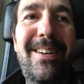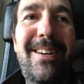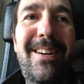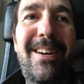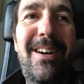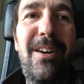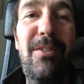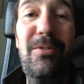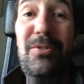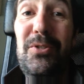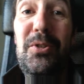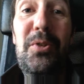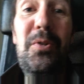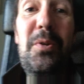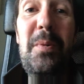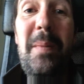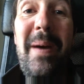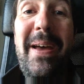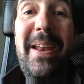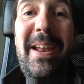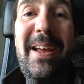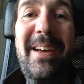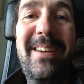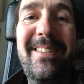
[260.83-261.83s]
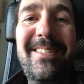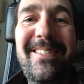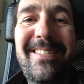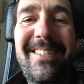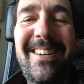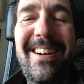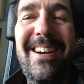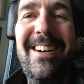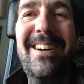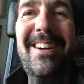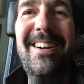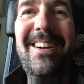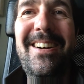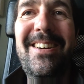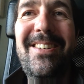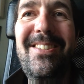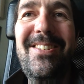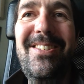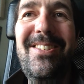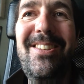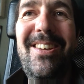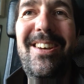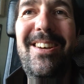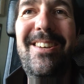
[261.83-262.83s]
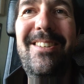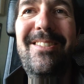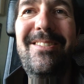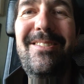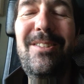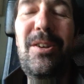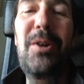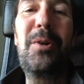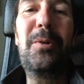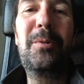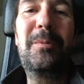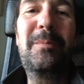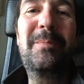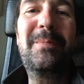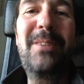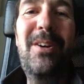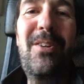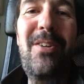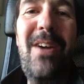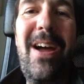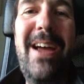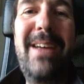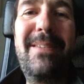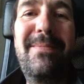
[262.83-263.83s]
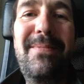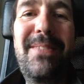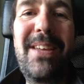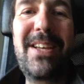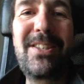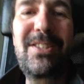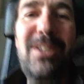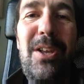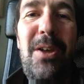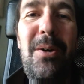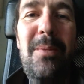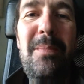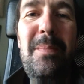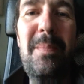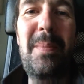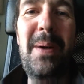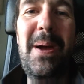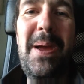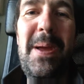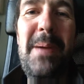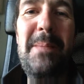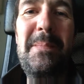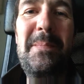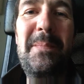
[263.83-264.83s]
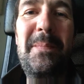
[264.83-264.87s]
talk about it. So cool. All right, thanks a lot. Bye.